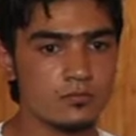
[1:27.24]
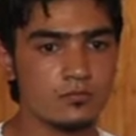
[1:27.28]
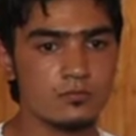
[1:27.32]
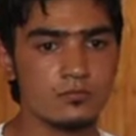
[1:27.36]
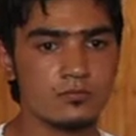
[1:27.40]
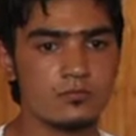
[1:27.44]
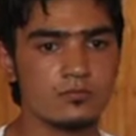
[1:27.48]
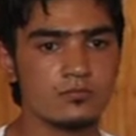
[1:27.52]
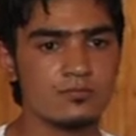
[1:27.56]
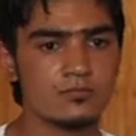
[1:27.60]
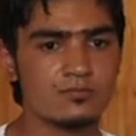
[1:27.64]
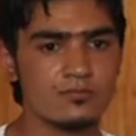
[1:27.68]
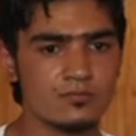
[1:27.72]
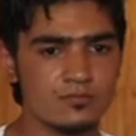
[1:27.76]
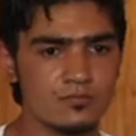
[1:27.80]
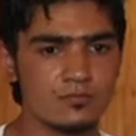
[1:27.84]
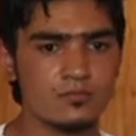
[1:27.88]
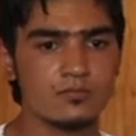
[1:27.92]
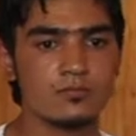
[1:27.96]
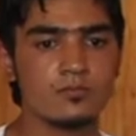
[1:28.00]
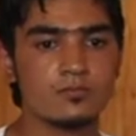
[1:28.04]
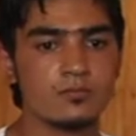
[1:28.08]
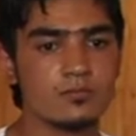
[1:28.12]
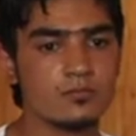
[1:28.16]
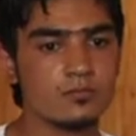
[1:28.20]
school for 10
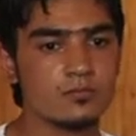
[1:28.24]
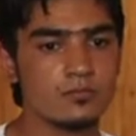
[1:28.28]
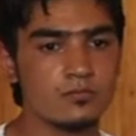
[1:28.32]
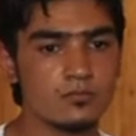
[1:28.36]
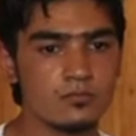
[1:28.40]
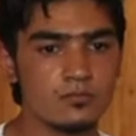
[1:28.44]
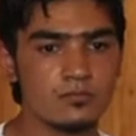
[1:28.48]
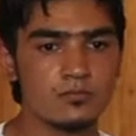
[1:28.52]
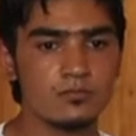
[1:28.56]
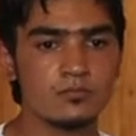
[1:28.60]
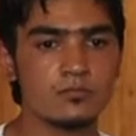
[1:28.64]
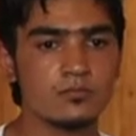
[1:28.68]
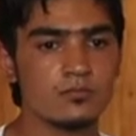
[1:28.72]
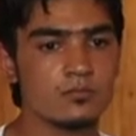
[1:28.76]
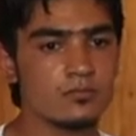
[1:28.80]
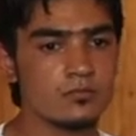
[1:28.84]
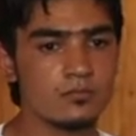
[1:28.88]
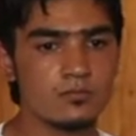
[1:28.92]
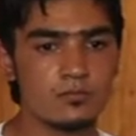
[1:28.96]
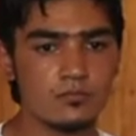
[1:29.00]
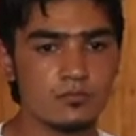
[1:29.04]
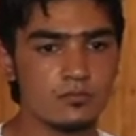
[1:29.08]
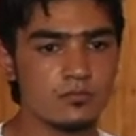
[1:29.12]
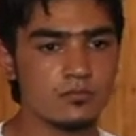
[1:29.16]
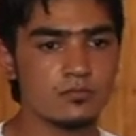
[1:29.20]
years to
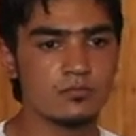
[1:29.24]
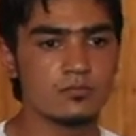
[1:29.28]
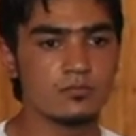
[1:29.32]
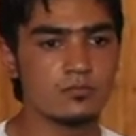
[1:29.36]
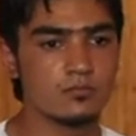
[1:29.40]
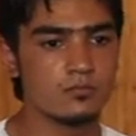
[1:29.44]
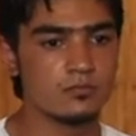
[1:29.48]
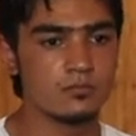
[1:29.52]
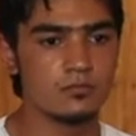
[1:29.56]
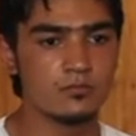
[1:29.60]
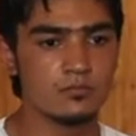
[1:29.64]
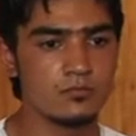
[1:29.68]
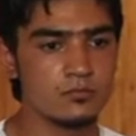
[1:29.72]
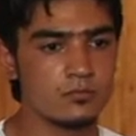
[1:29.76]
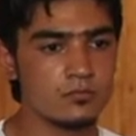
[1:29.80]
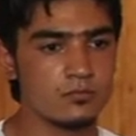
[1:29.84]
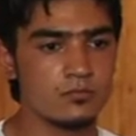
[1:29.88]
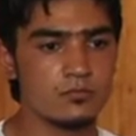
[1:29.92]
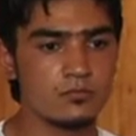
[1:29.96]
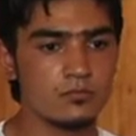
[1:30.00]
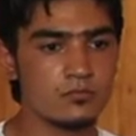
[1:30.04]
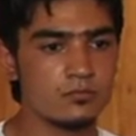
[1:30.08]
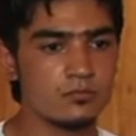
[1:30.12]
explore the full panorama of